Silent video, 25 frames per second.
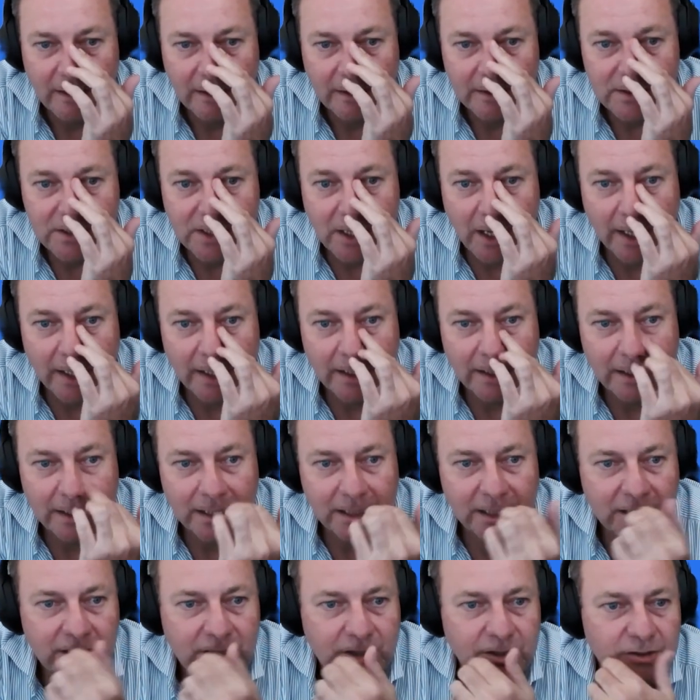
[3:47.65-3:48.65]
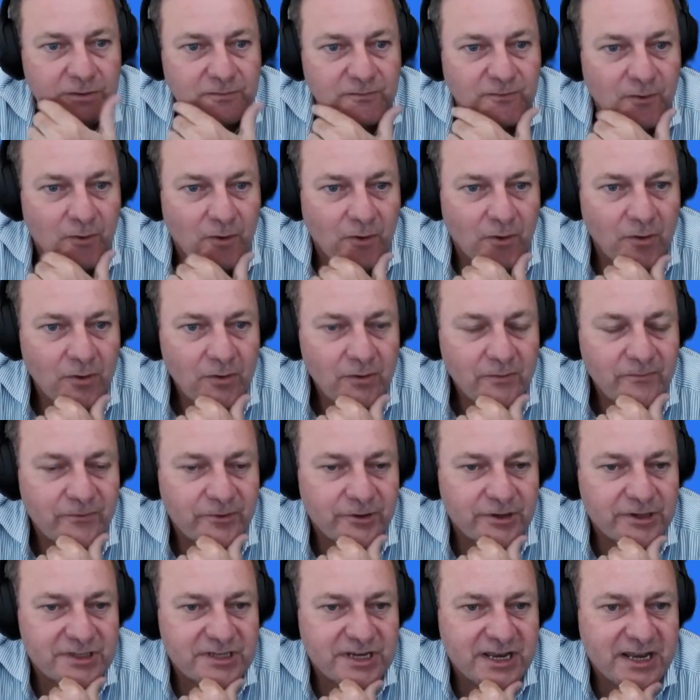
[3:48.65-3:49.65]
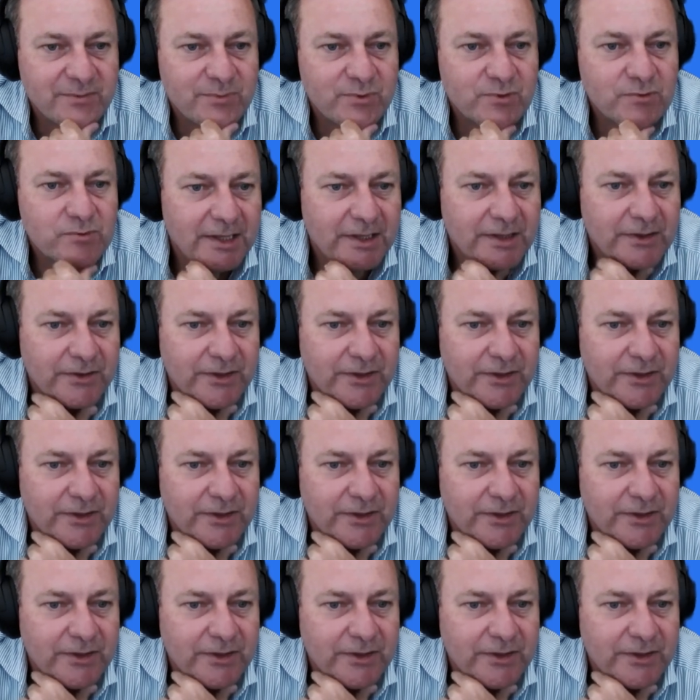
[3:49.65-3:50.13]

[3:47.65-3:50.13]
So in Q4, for example,